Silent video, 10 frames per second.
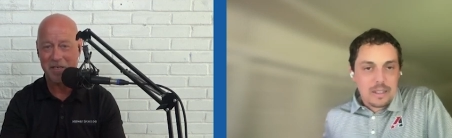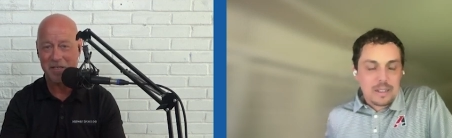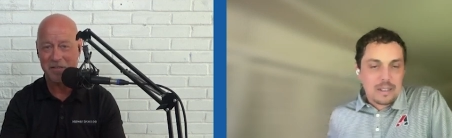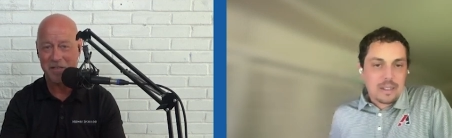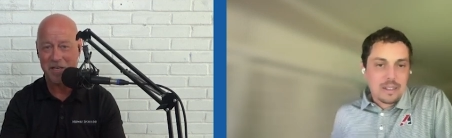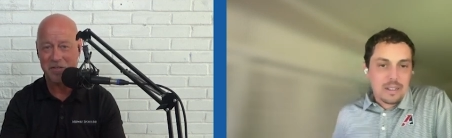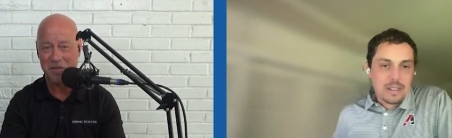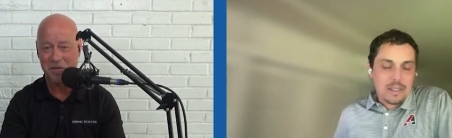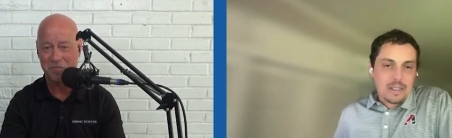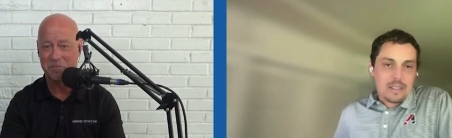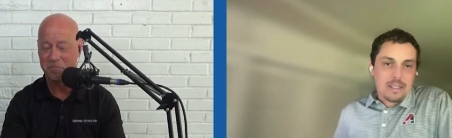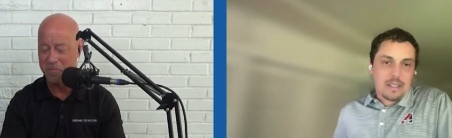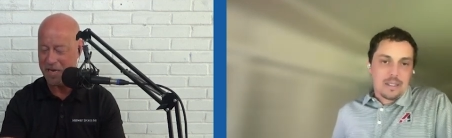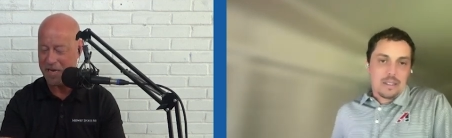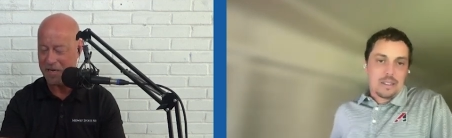Speaker 1: to to get to
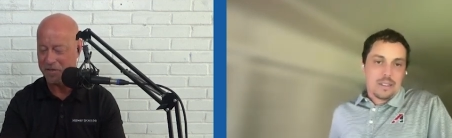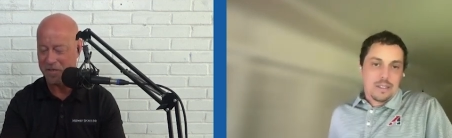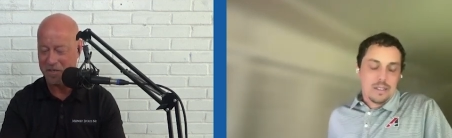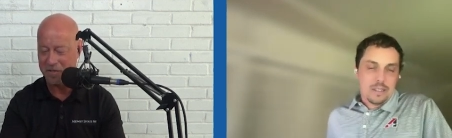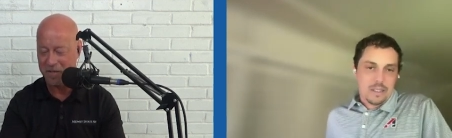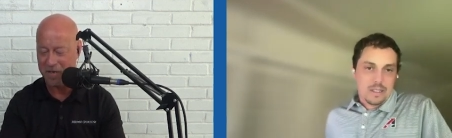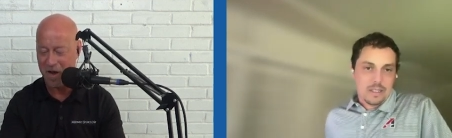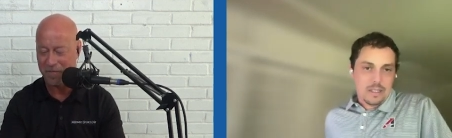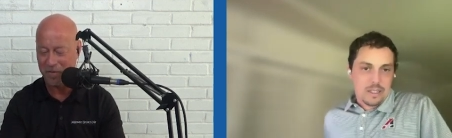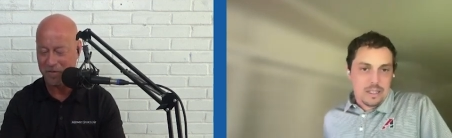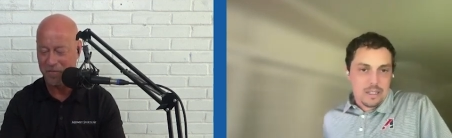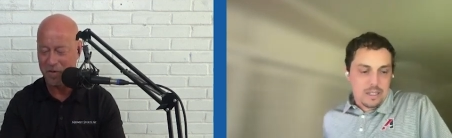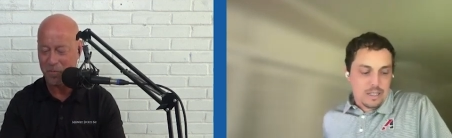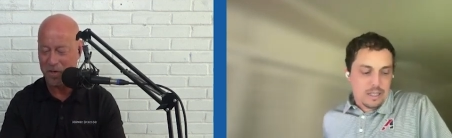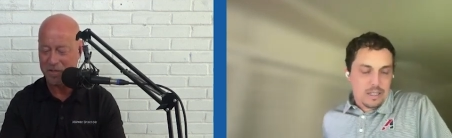be into the, the conference
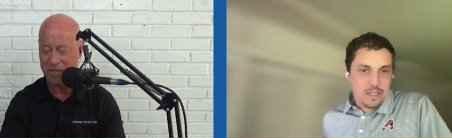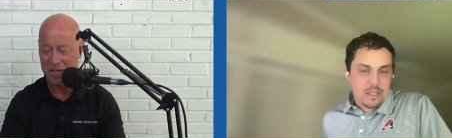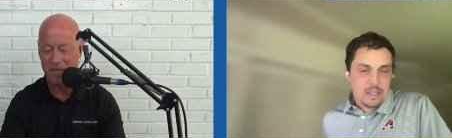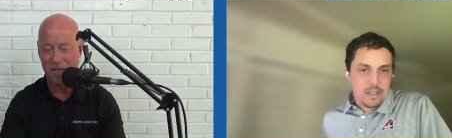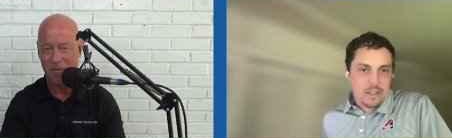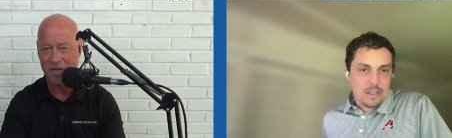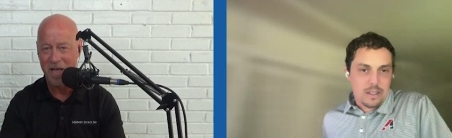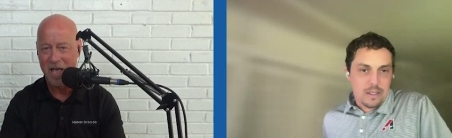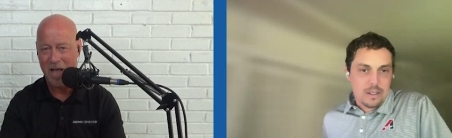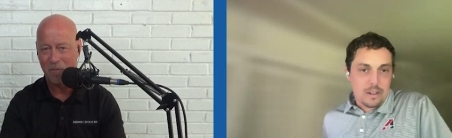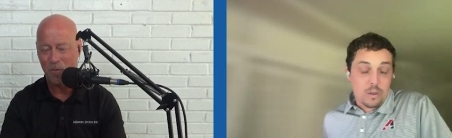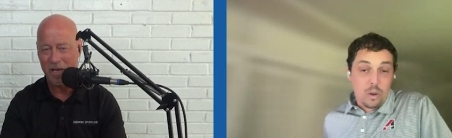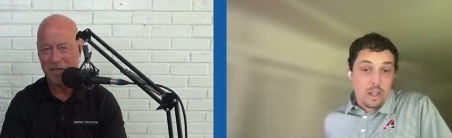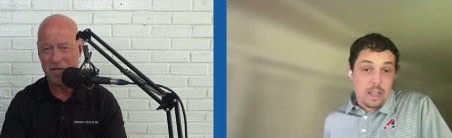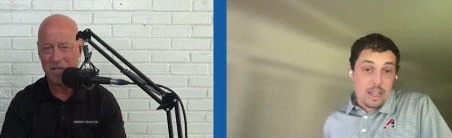footprint just a little bit. We
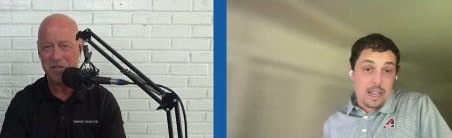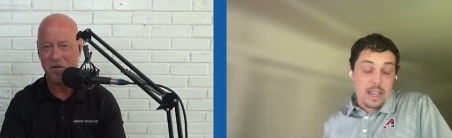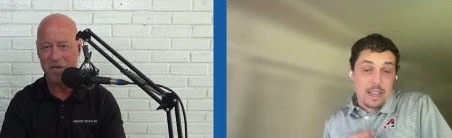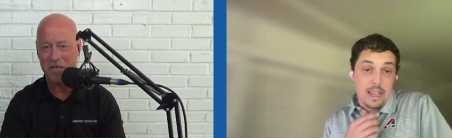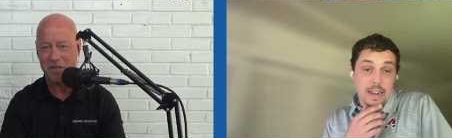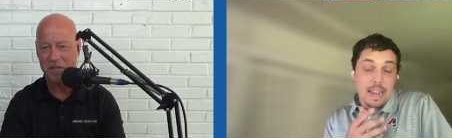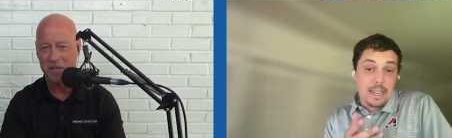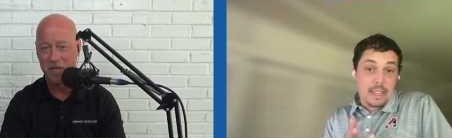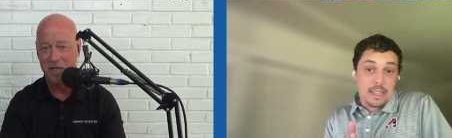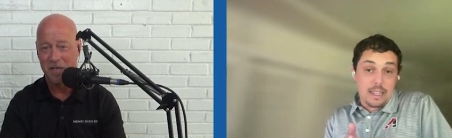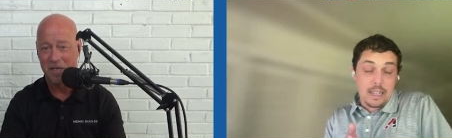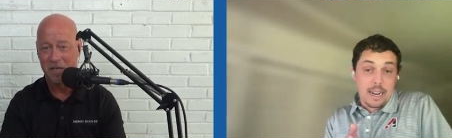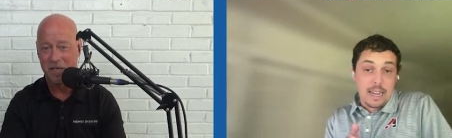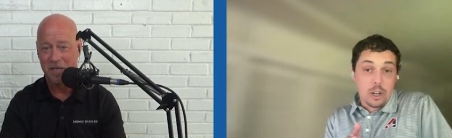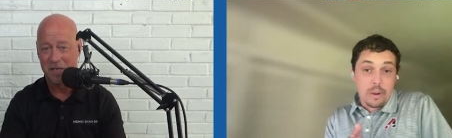well, touched on it, and I
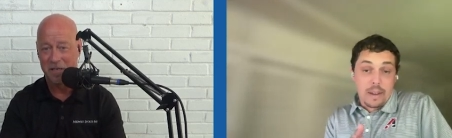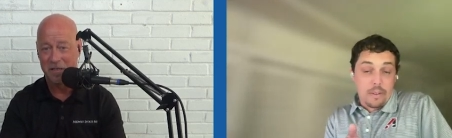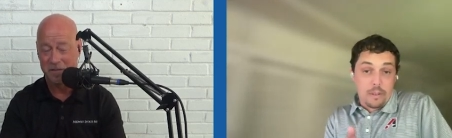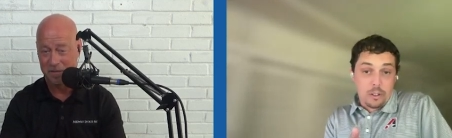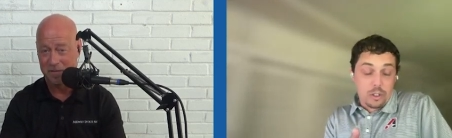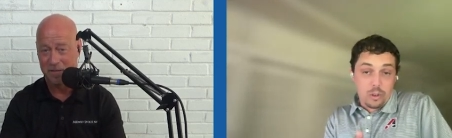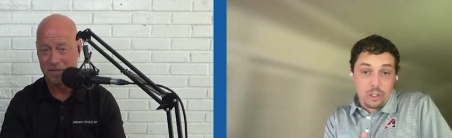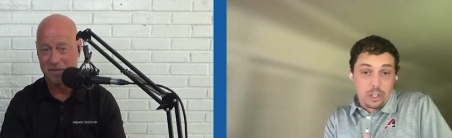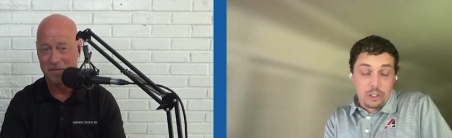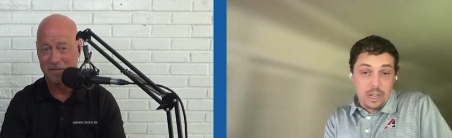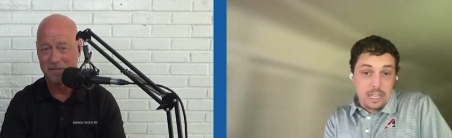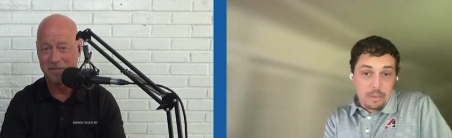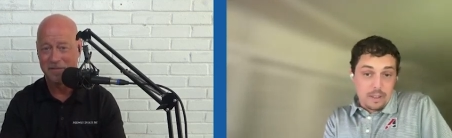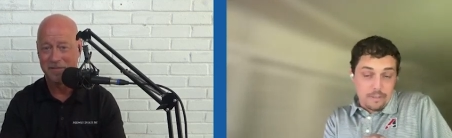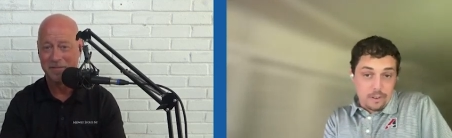
Speaker 2: and I know we have a few schools that are trying
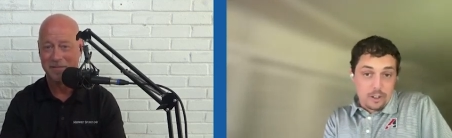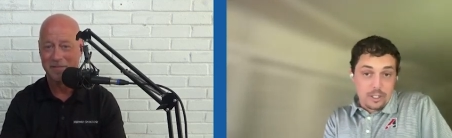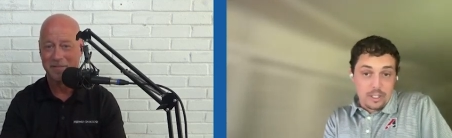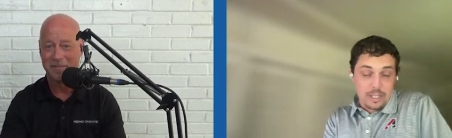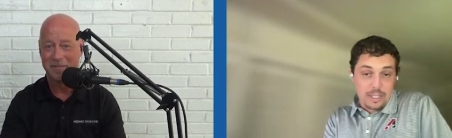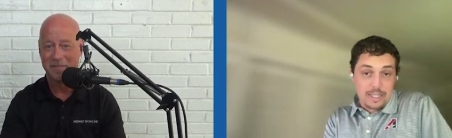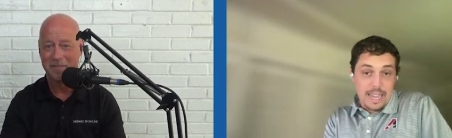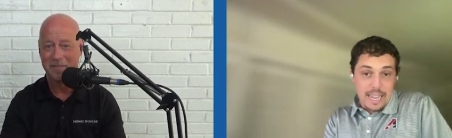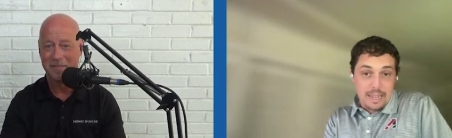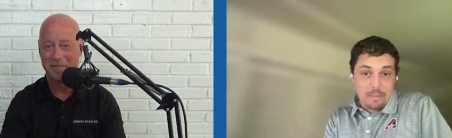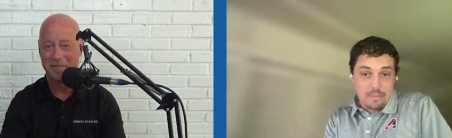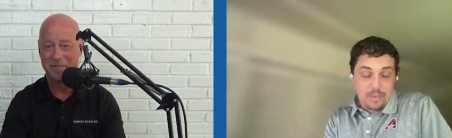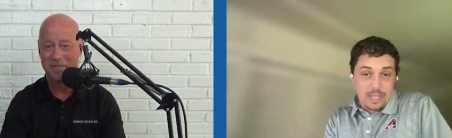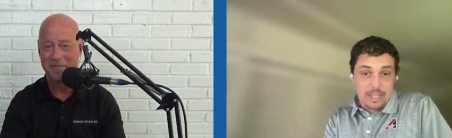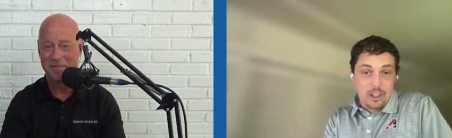to be the first game
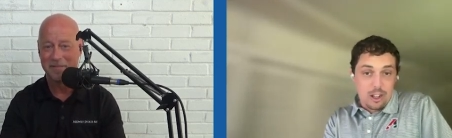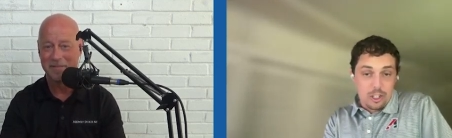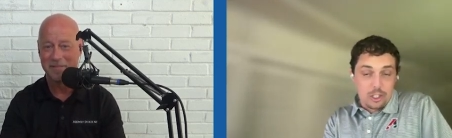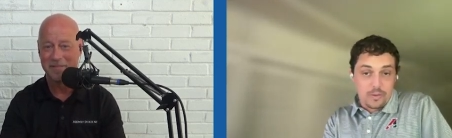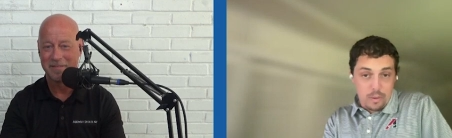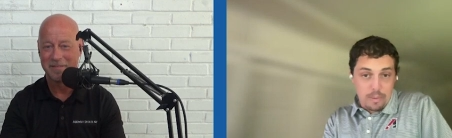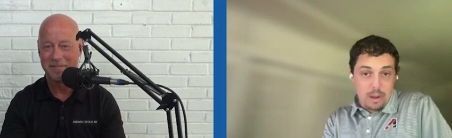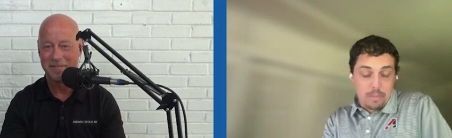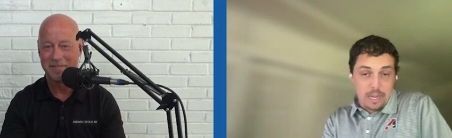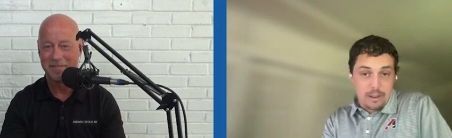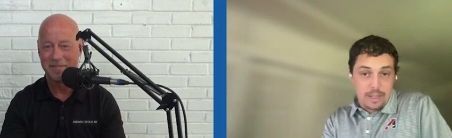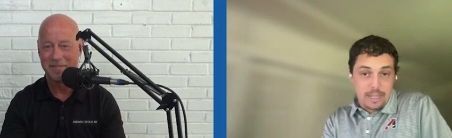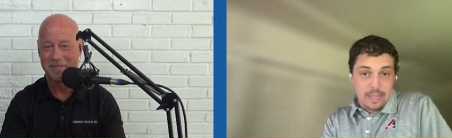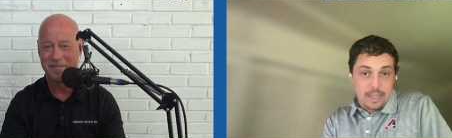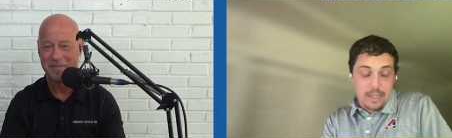in college football.
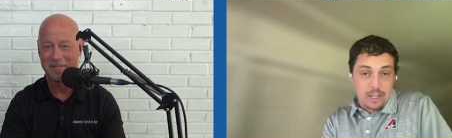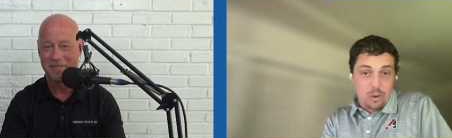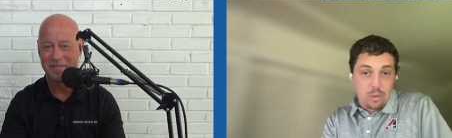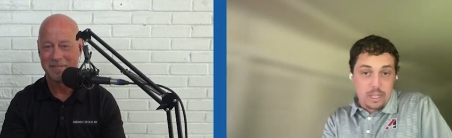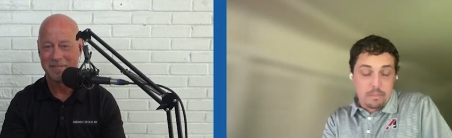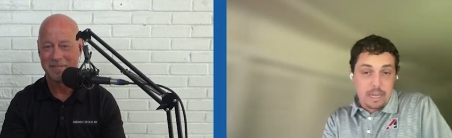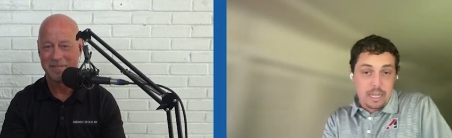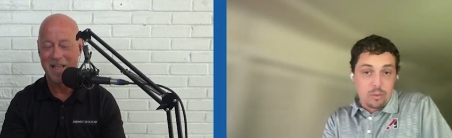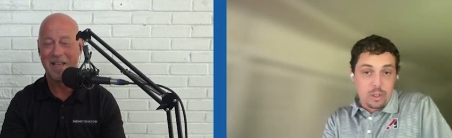Period. I, I know William Penn and